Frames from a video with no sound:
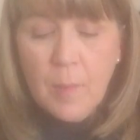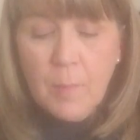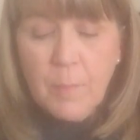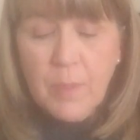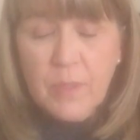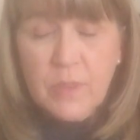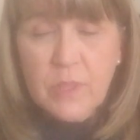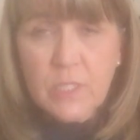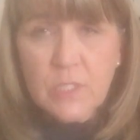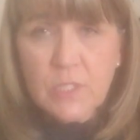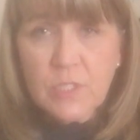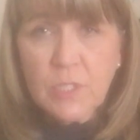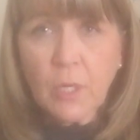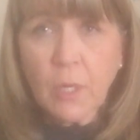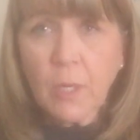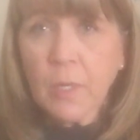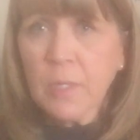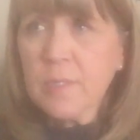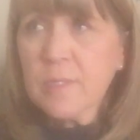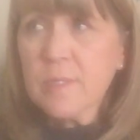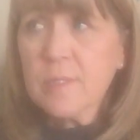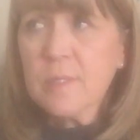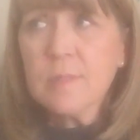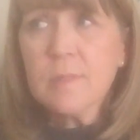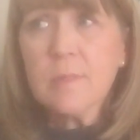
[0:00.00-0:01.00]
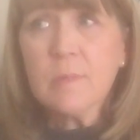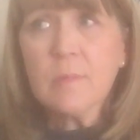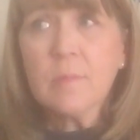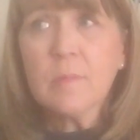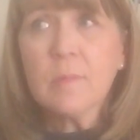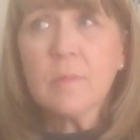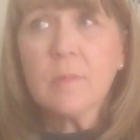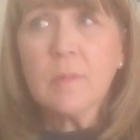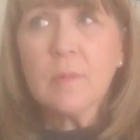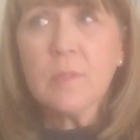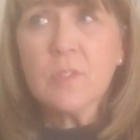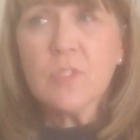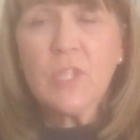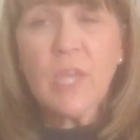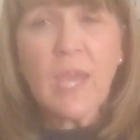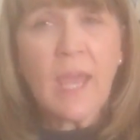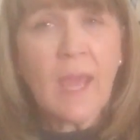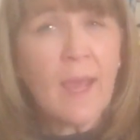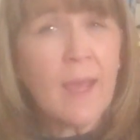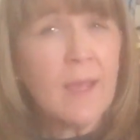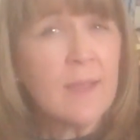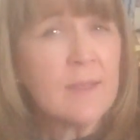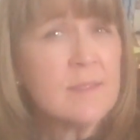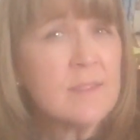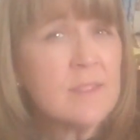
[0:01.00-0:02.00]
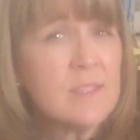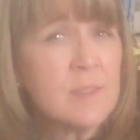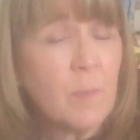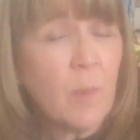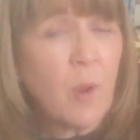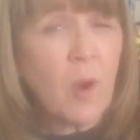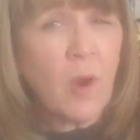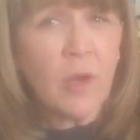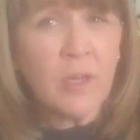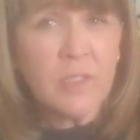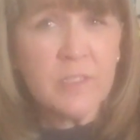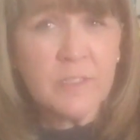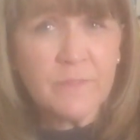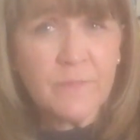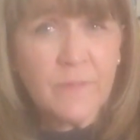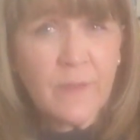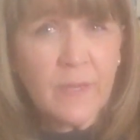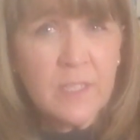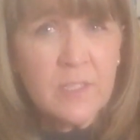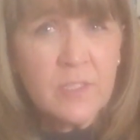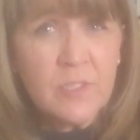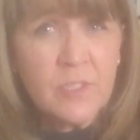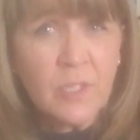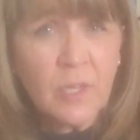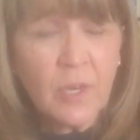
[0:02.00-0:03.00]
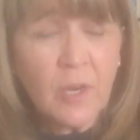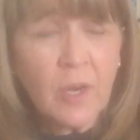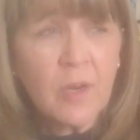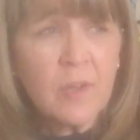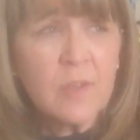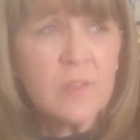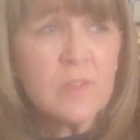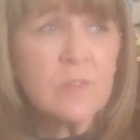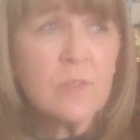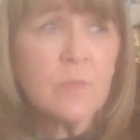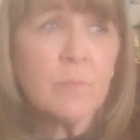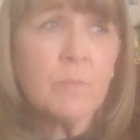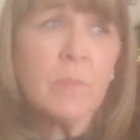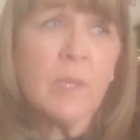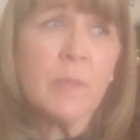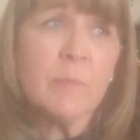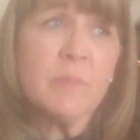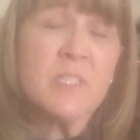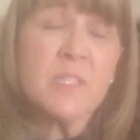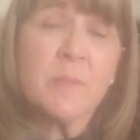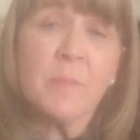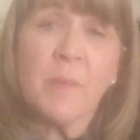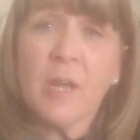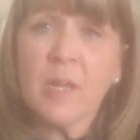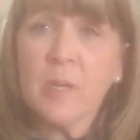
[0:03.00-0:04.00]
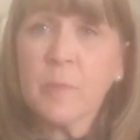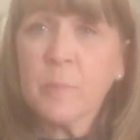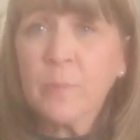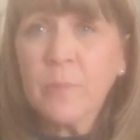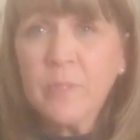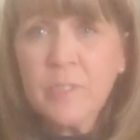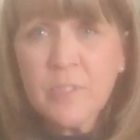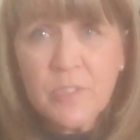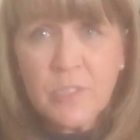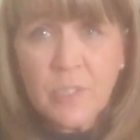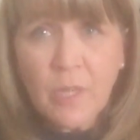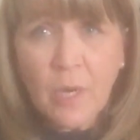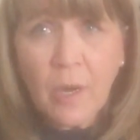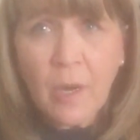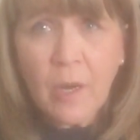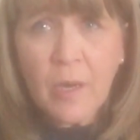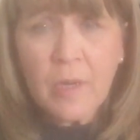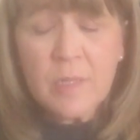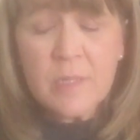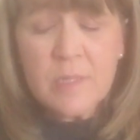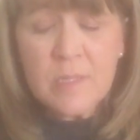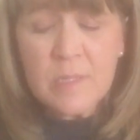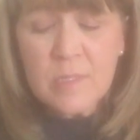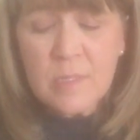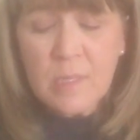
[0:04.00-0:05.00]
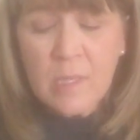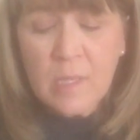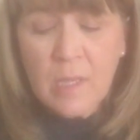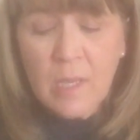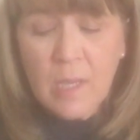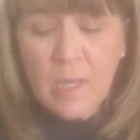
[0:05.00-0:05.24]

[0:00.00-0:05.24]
But the charts, she has some hard to find charts, maybe some out of print charts,